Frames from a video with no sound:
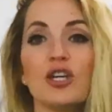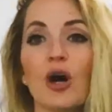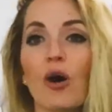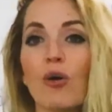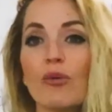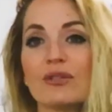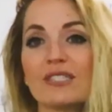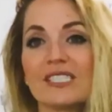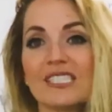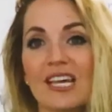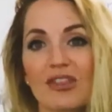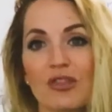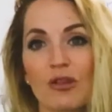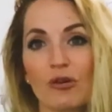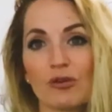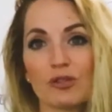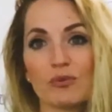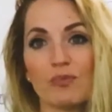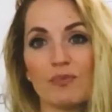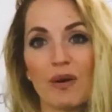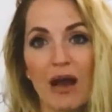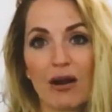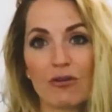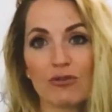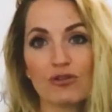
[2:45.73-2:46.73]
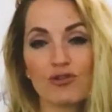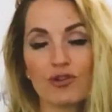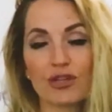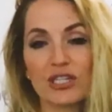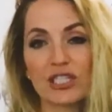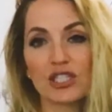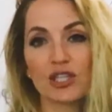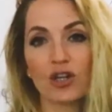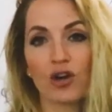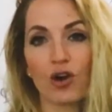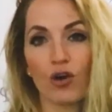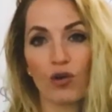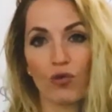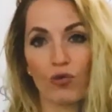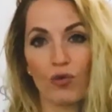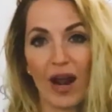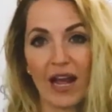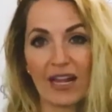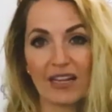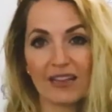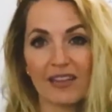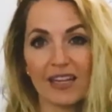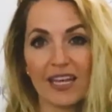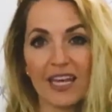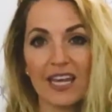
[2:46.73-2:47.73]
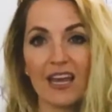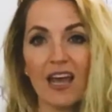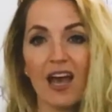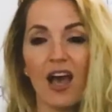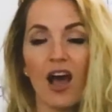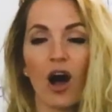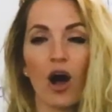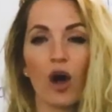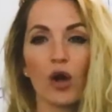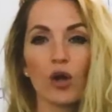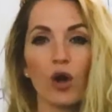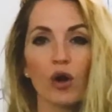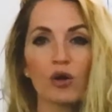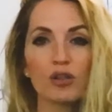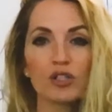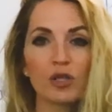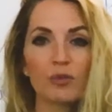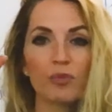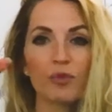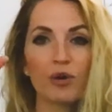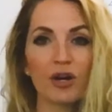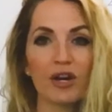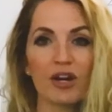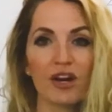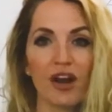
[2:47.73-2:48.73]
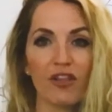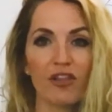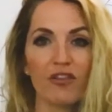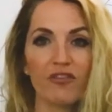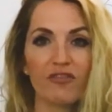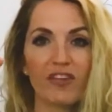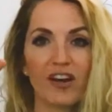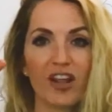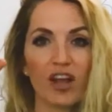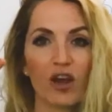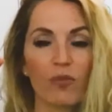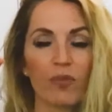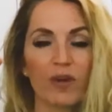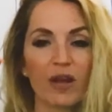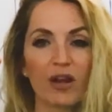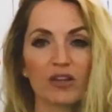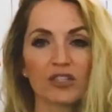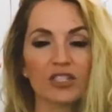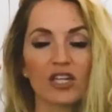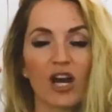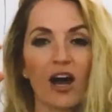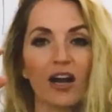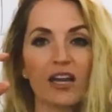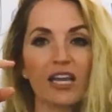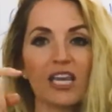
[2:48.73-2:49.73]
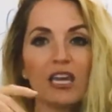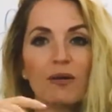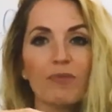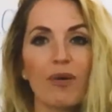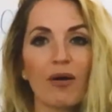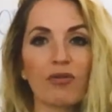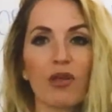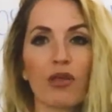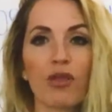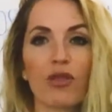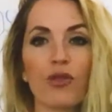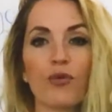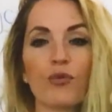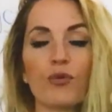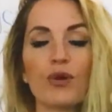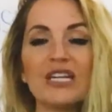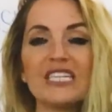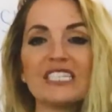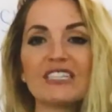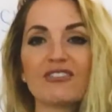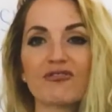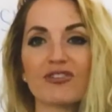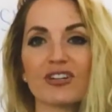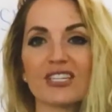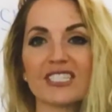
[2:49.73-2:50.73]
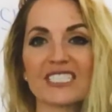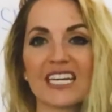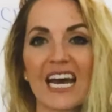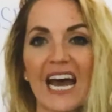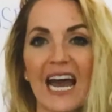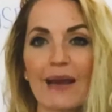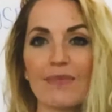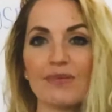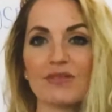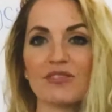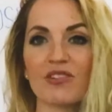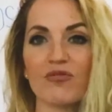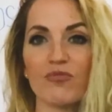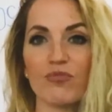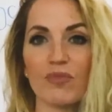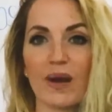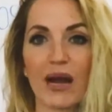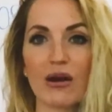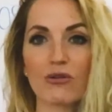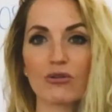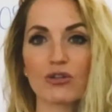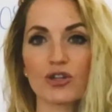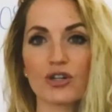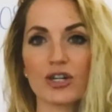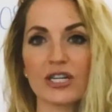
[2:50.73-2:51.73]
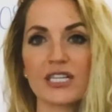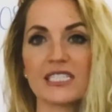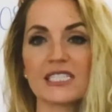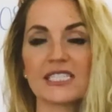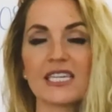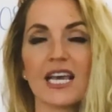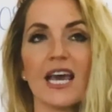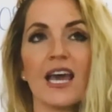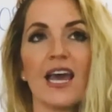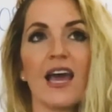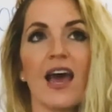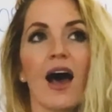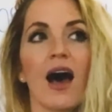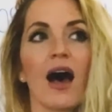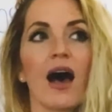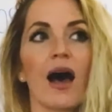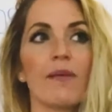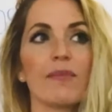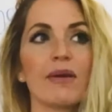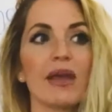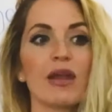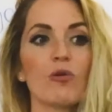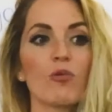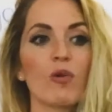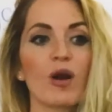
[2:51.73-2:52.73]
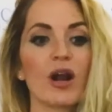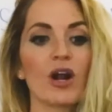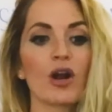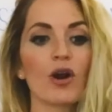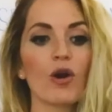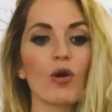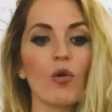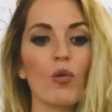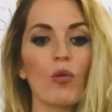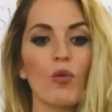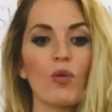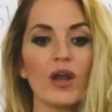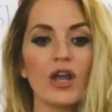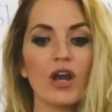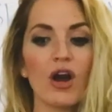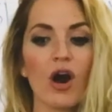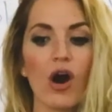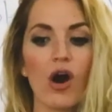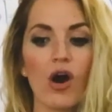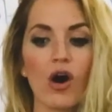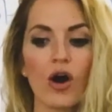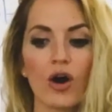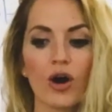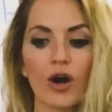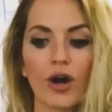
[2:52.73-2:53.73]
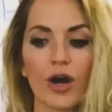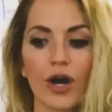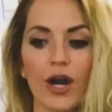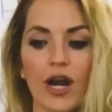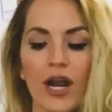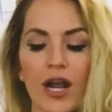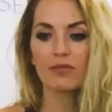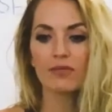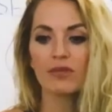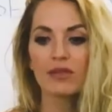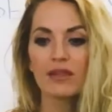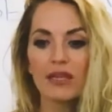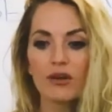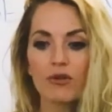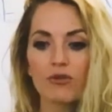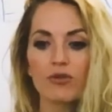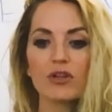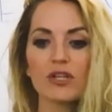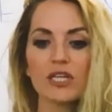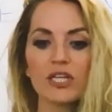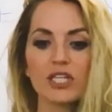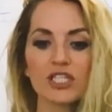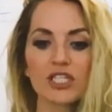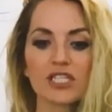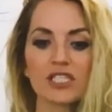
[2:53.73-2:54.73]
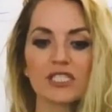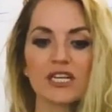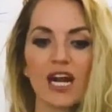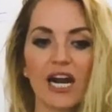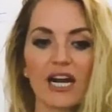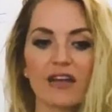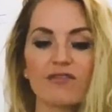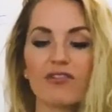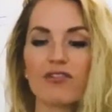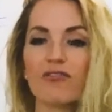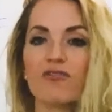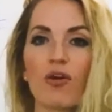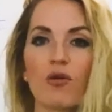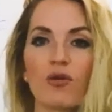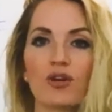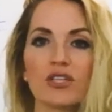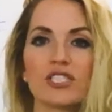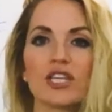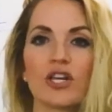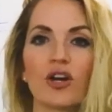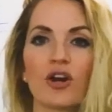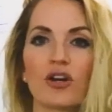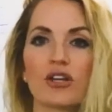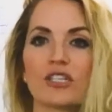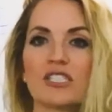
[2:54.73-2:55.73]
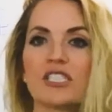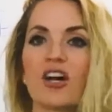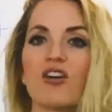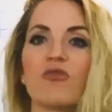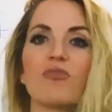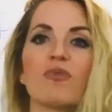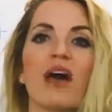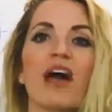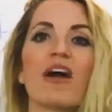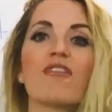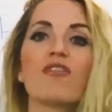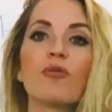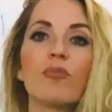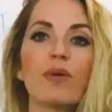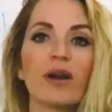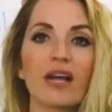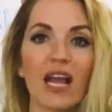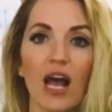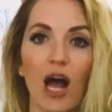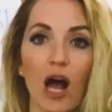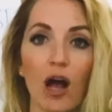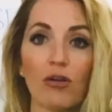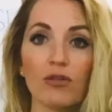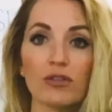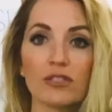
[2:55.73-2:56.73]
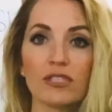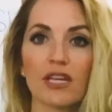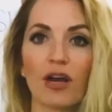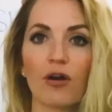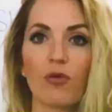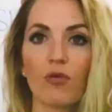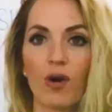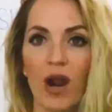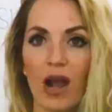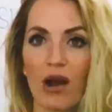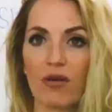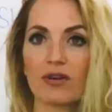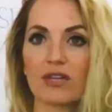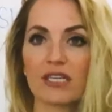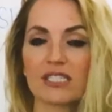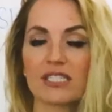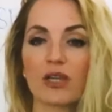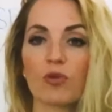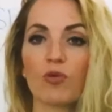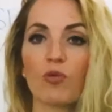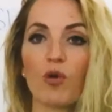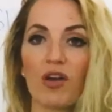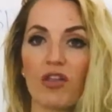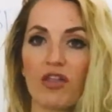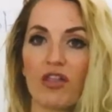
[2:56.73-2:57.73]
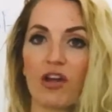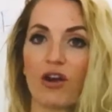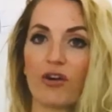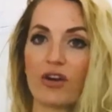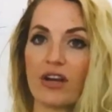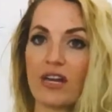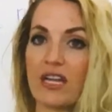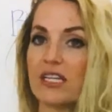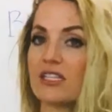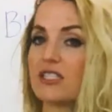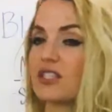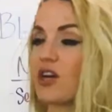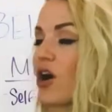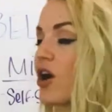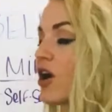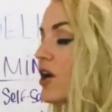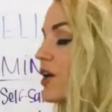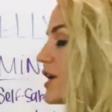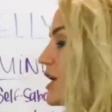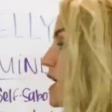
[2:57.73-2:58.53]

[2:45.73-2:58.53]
don't set those boundaries correctly. I'll also put another video up here talking about the three different types of boundaries um, and where we are literally just not even focusing on ourselves, but everybody else around us and what their needs are.